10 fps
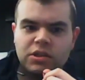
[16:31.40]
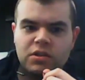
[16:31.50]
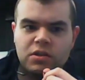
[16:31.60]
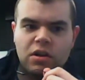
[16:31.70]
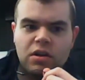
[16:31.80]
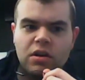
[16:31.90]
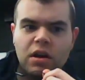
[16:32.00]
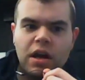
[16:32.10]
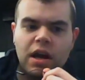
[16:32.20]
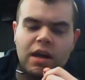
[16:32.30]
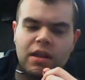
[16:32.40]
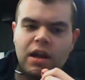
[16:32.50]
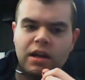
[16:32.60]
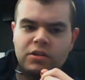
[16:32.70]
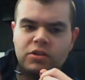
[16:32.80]
are, and then I can
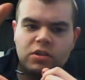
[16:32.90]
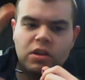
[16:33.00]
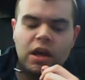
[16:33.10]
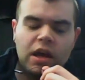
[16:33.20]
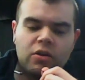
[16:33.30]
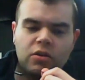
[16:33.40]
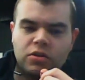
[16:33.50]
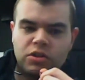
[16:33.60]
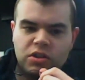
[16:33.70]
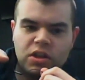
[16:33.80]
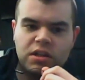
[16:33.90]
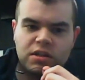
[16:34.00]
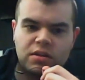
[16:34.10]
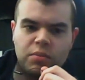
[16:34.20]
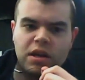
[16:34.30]
the editor just cuts and
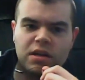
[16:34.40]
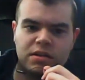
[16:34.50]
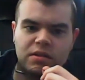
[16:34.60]
pastes